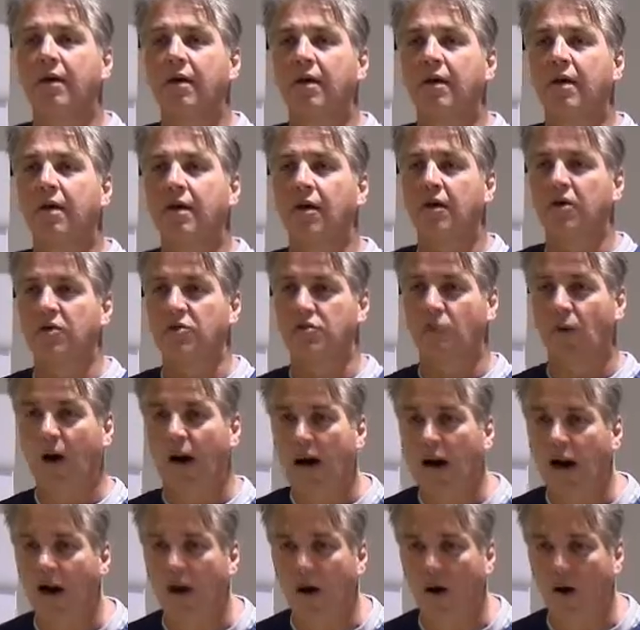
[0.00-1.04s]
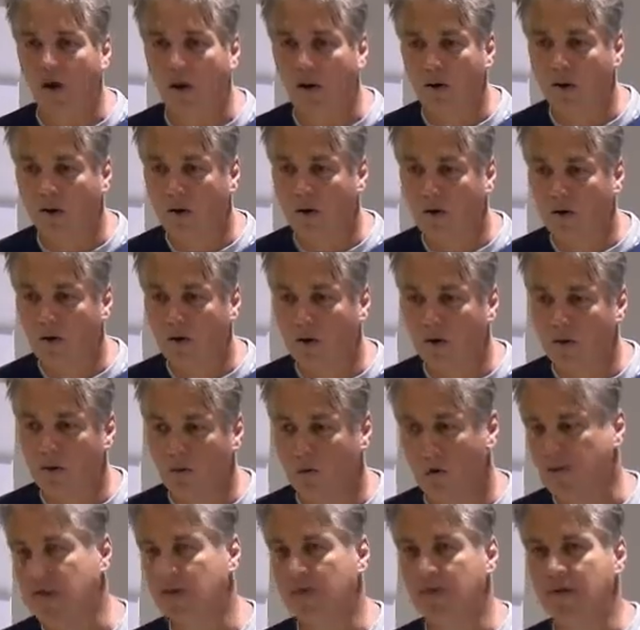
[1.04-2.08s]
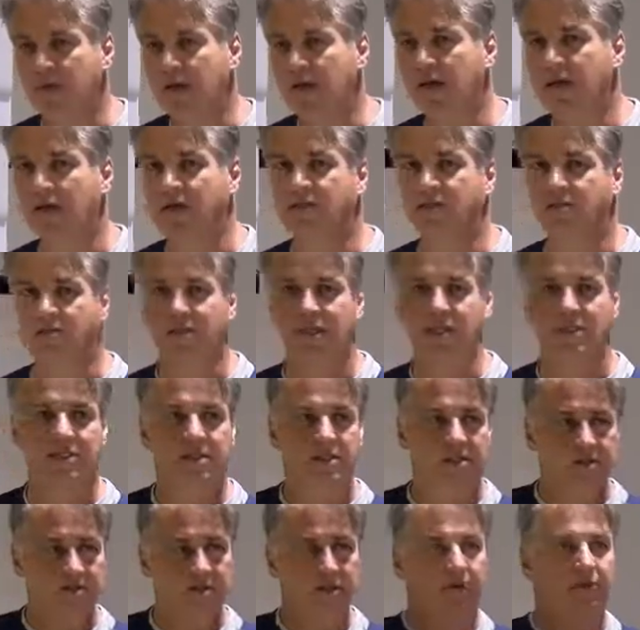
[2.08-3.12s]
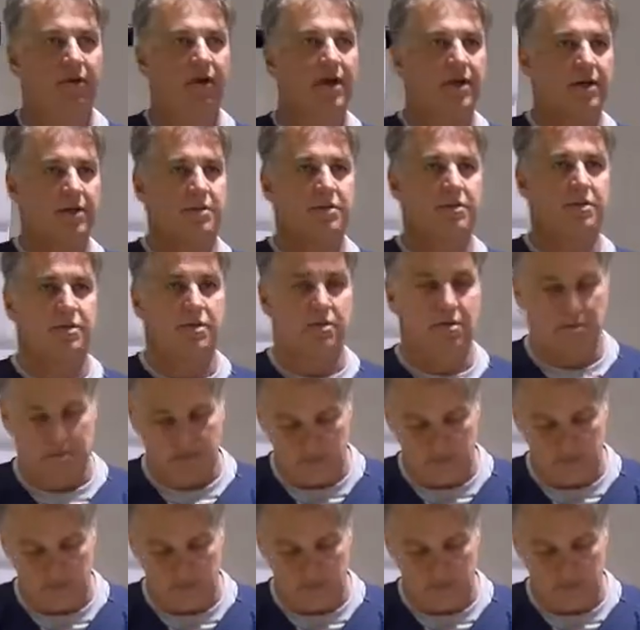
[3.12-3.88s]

He goes, wow, what does that mean? She goes, I salute the greatness in you.